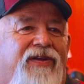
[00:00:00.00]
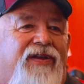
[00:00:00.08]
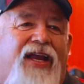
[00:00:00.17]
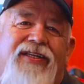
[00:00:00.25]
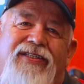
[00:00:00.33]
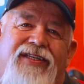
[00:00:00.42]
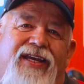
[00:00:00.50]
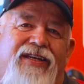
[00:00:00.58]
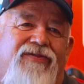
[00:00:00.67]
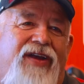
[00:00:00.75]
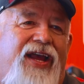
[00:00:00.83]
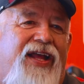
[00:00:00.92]
I
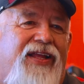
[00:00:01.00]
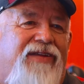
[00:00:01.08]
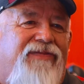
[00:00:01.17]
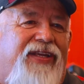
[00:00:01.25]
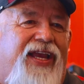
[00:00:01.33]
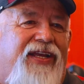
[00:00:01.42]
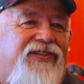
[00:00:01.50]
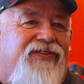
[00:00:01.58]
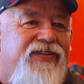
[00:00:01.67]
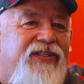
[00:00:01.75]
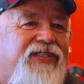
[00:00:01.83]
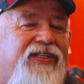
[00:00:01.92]
decided, wow, I'm going to
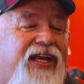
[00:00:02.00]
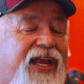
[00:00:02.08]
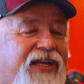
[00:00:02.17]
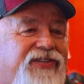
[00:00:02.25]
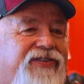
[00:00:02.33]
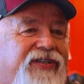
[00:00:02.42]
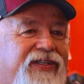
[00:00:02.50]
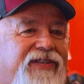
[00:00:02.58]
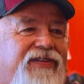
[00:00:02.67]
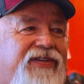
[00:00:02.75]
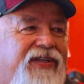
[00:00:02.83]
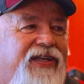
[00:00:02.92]
answer this, and I answered it.
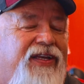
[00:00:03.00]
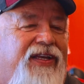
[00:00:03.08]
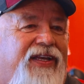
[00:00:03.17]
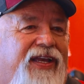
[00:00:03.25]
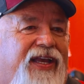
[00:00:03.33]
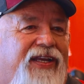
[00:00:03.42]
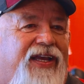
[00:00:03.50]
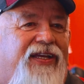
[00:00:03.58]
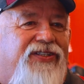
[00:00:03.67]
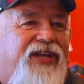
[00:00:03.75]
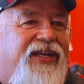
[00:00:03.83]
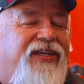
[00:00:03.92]
And
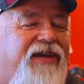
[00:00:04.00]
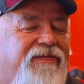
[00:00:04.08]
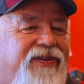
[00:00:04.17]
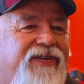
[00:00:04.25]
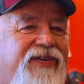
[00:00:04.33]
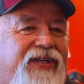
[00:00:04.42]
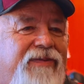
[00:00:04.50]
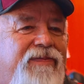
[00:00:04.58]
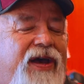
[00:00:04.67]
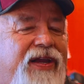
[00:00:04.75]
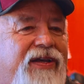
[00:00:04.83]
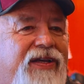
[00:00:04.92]
JW, he
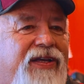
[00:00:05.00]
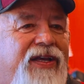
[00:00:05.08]
bought